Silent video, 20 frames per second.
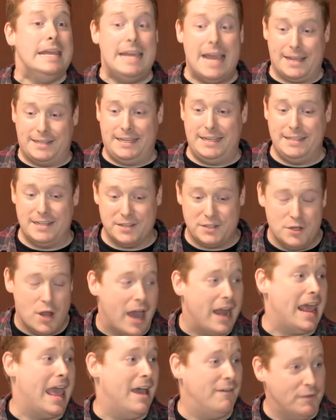Yes, he does
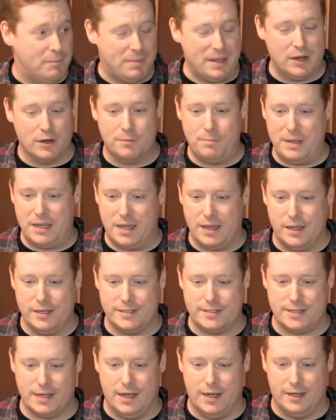not have a beard
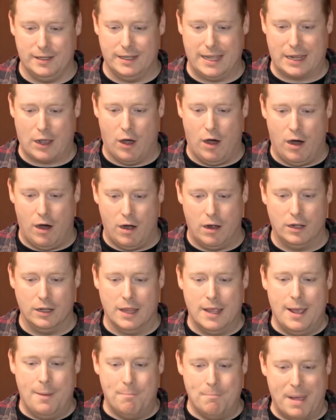because, uh, like
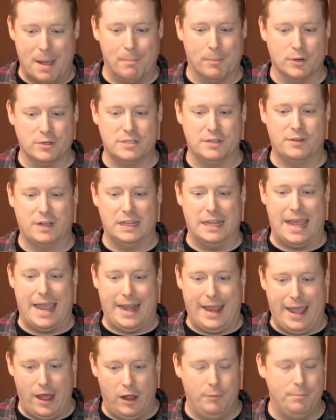all members of
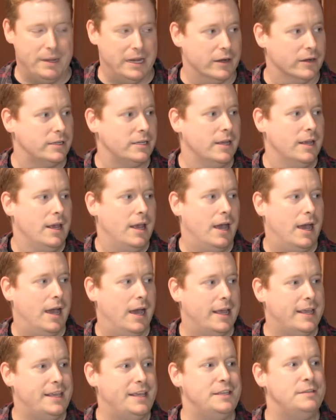Clan Hellbeard,
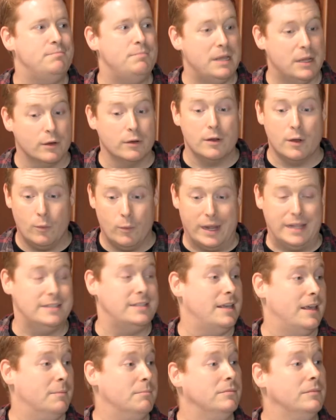uh, his beard
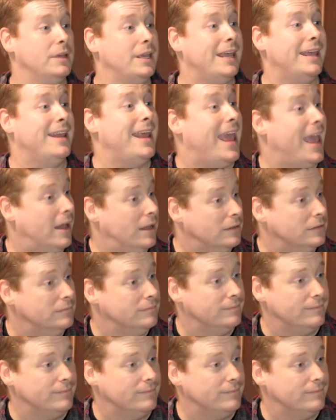awaits him in hell.